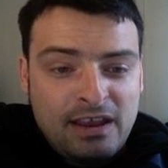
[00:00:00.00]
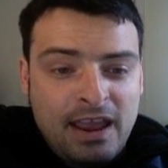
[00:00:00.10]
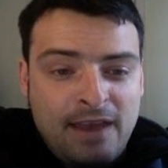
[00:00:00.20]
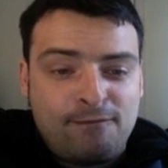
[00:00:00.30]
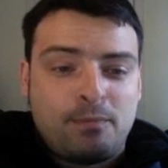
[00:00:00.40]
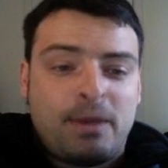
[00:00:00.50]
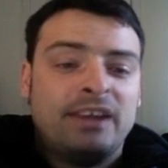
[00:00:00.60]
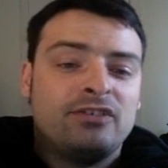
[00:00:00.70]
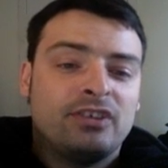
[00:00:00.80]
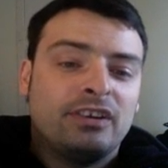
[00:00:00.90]

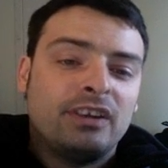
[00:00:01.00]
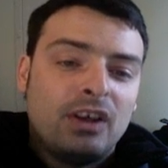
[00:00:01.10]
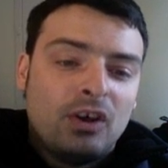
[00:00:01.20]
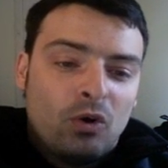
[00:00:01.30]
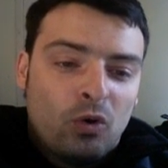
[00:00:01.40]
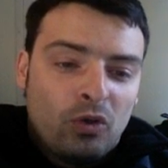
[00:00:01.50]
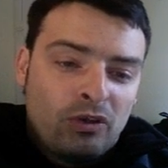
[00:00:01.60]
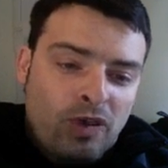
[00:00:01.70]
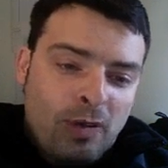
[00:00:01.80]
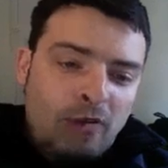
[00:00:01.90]
information, or that
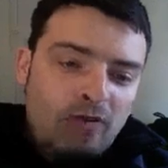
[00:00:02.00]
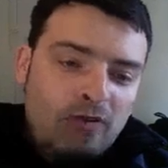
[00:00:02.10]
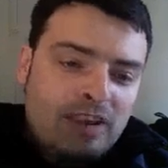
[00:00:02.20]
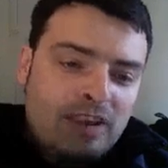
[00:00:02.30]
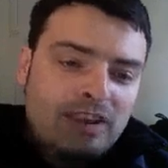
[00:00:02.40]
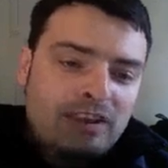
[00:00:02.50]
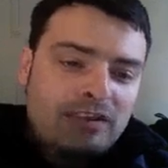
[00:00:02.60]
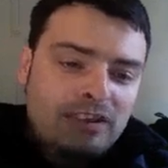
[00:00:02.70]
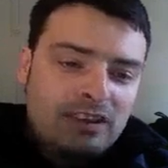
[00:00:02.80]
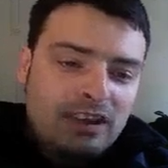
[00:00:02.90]
represented,
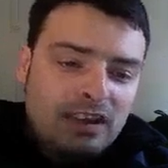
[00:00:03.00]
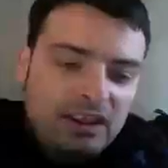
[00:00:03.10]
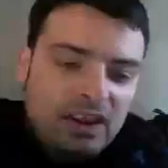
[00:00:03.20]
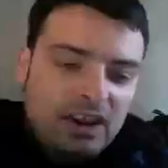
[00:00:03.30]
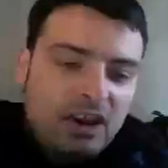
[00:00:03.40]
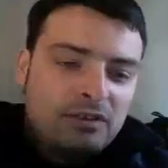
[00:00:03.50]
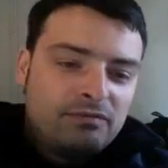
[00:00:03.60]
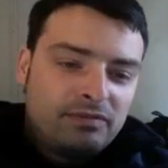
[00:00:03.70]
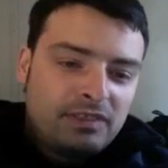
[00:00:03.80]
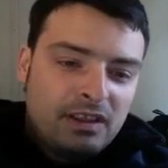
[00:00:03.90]

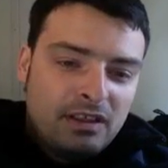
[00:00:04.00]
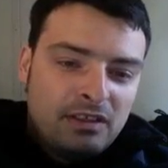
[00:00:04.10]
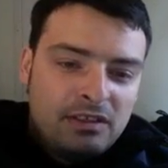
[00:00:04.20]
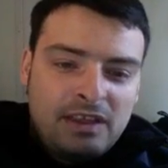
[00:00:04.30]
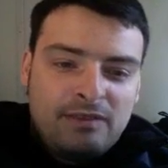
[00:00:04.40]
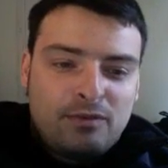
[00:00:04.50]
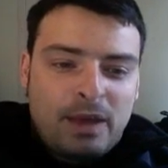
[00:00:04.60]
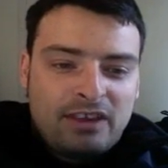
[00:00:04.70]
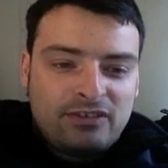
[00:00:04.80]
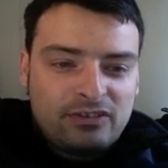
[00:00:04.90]
the
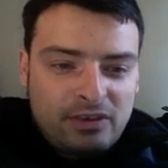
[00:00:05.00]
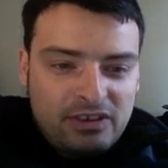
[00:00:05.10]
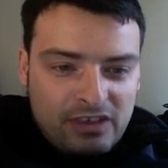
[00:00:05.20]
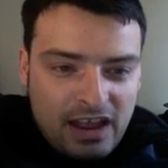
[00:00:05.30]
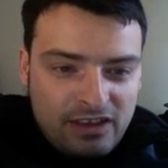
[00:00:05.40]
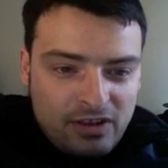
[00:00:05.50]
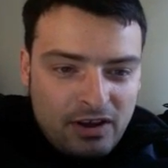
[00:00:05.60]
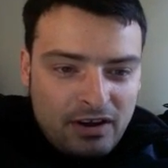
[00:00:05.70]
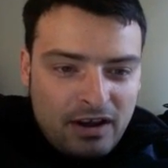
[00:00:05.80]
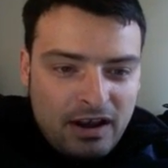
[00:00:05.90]
information. So in this case,
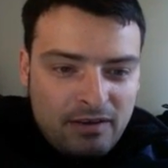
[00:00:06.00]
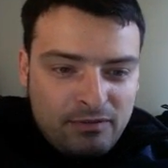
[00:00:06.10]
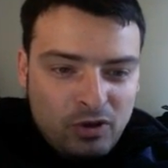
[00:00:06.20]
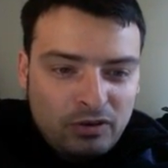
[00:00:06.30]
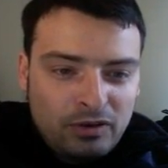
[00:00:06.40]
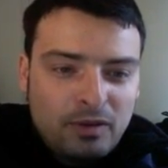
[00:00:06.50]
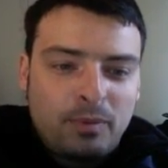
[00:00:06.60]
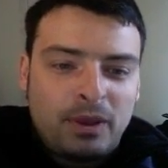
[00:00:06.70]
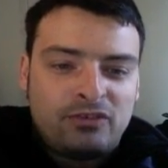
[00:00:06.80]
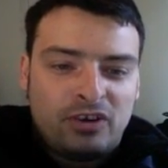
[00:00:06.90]
I've got the
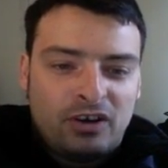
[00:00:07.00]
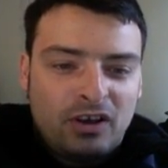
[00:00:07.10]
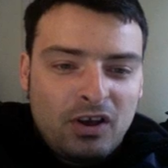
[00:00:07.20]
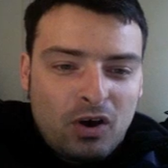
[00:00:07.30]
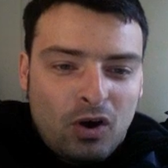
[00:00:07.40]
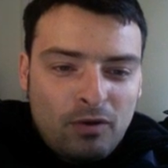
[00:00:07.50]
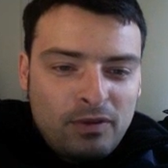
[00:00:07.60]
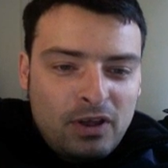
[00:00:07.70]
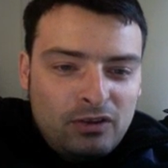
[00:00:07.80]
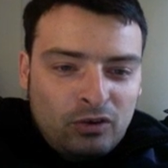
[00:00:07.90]
picture of
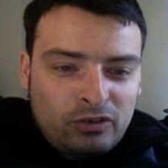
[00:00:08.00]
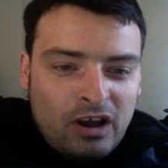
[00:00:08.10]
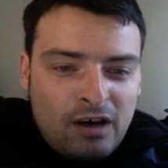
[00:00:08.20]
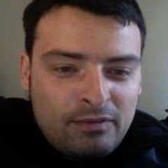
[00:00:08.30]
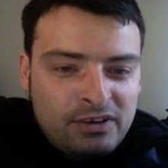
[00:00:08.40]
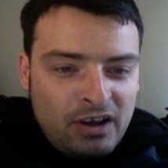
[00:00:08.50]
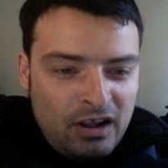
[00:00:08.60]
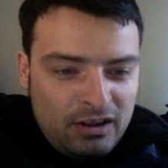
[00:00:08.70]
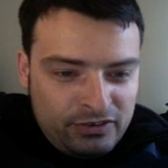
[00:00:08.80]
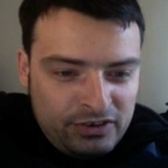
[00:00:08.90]
Dr. Arvid
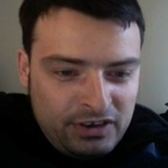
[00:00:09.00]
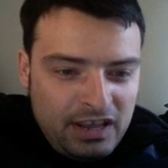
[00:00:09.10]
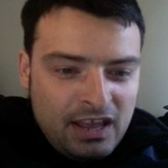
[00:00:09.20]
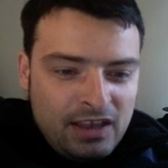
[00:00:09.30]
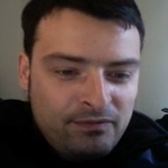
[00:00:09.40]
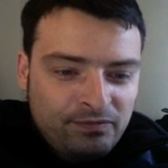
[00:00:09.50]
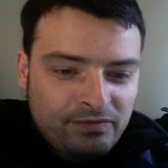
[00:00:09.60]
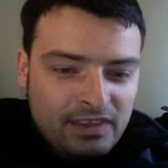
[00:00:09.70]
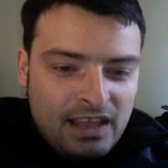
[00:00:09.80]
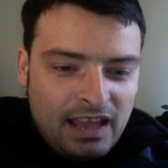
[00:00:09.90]
Carlson here,
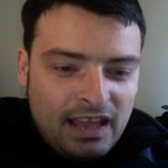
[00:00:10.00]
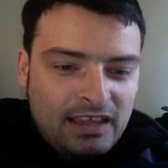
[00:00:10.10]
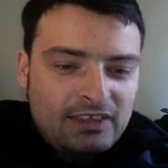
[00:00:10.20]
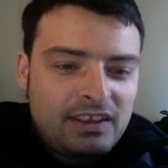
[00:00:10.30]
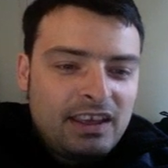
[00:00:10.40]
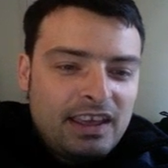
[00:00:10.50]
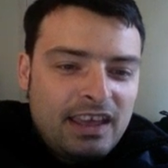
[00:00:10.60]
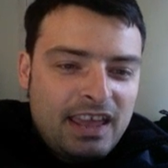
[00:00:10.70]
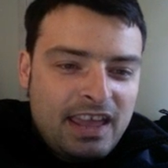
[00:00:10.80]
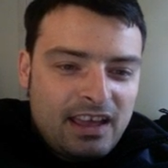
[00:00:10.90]
and
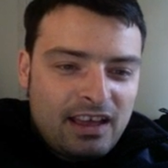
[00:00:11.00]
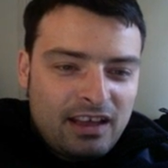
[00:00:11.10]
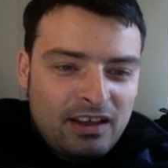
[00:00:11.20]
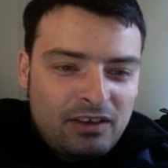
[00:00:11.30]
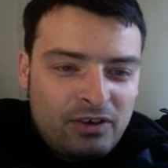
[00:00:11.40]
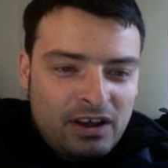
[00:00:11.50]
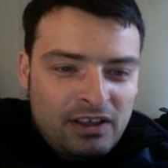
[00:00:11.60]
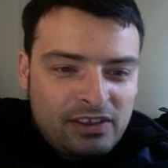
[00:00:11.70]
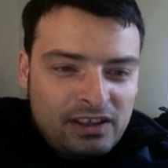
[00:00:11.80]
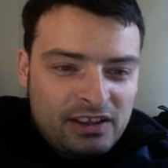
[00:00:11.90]
here a
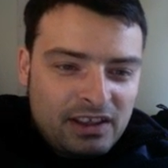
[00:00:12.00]
rather